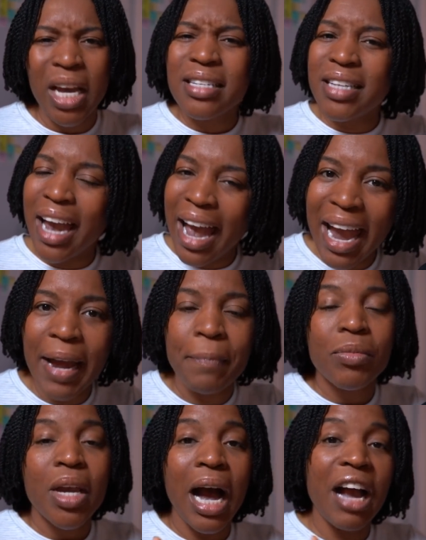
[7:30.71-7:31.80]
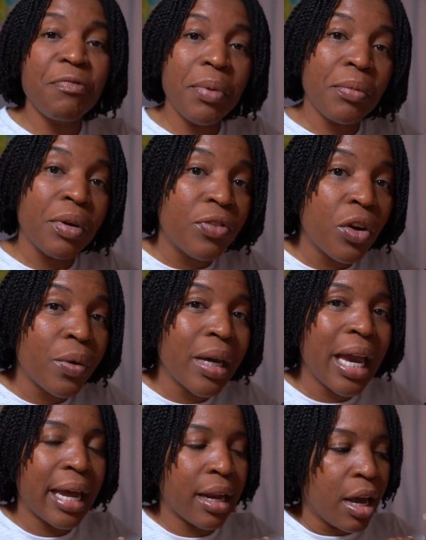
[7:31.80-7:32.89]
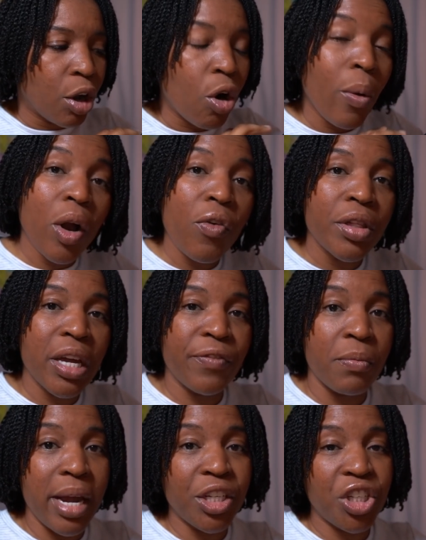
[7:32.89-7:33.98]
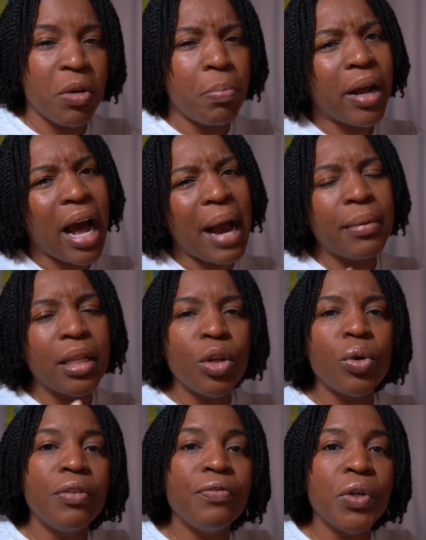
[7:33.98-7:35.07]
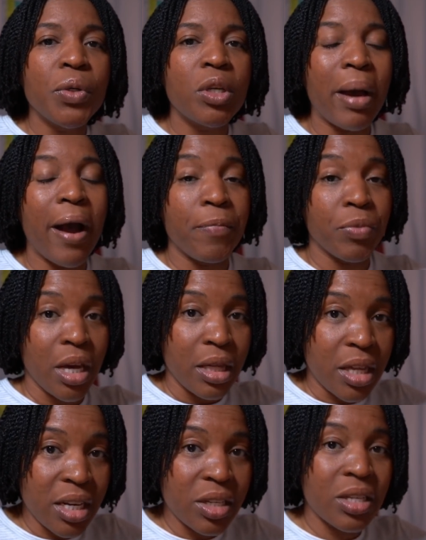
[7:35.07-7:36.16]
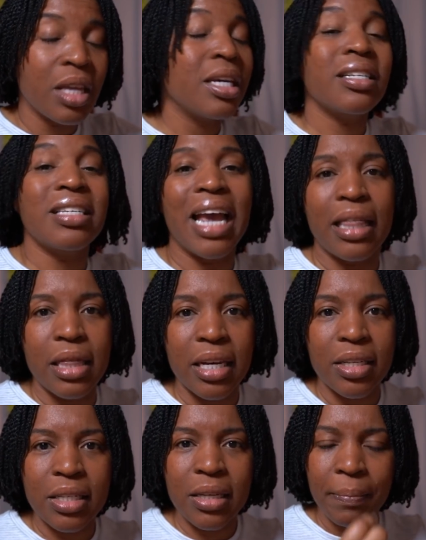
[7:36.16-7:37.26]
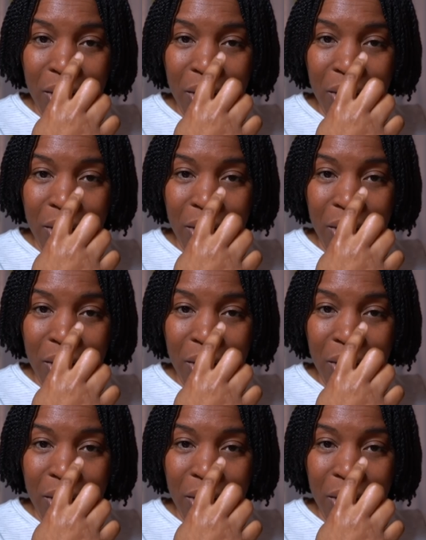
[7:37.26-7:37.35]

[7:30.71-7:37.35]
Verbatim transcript: Say, hey, I've been reviewing and going over the information, but I'm a little confused about this, this, and this.